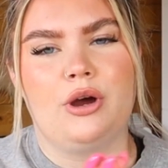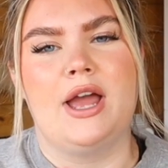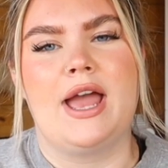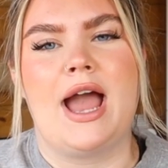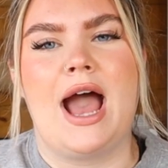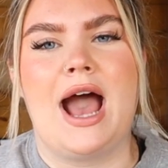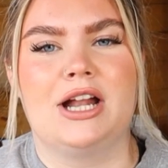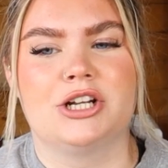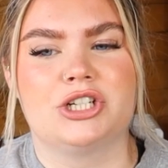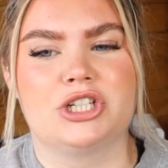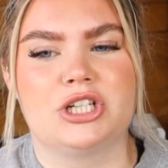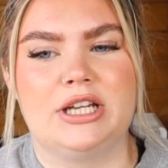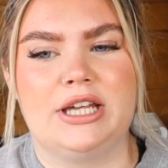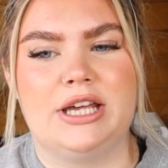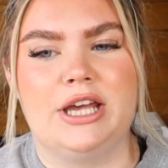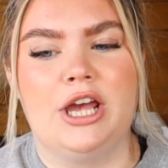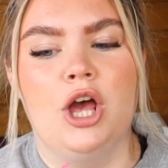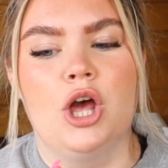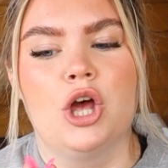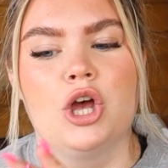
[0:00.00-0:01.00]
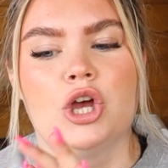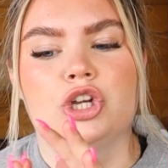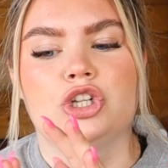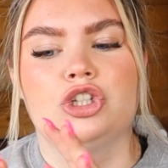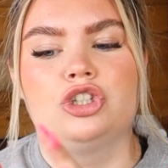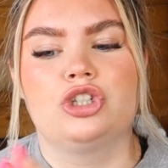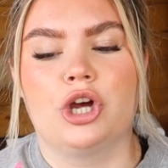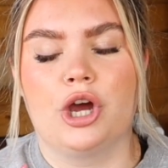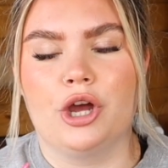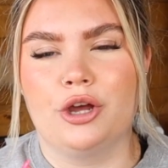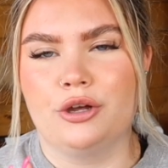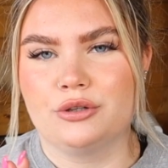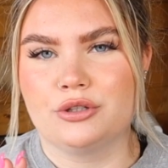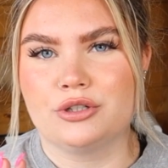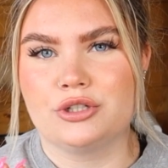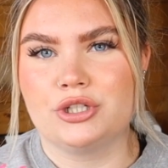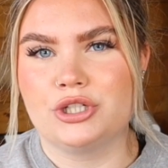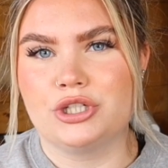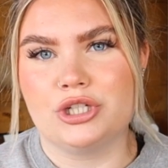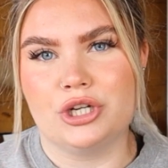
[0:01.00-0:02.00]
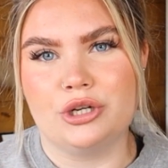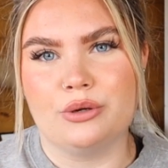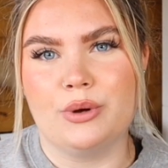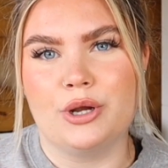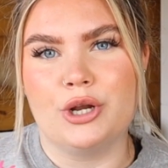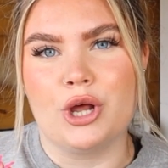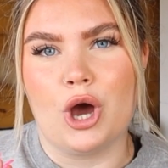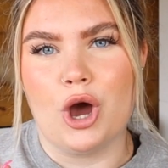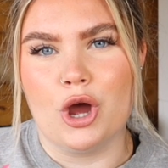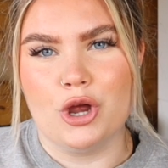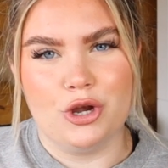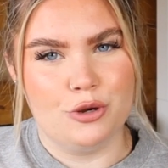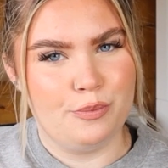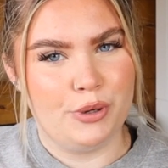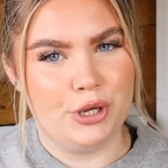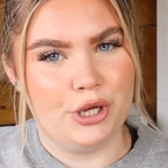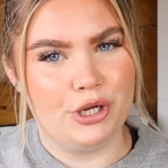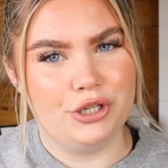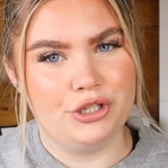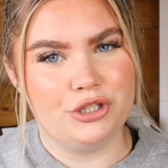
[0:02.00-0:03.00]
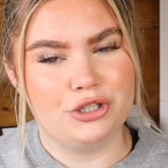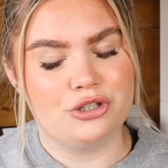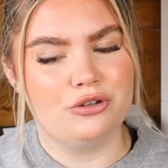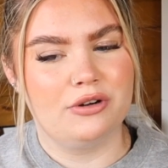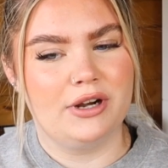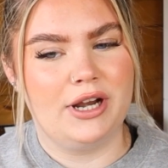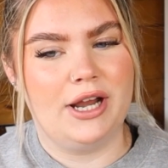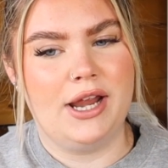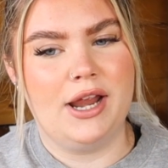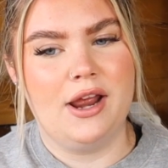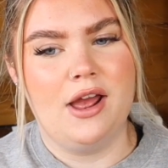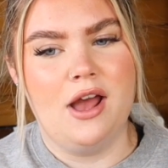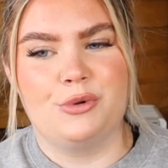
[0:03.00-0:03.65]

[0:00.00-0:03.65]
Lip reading: I actually chose to do an open degree,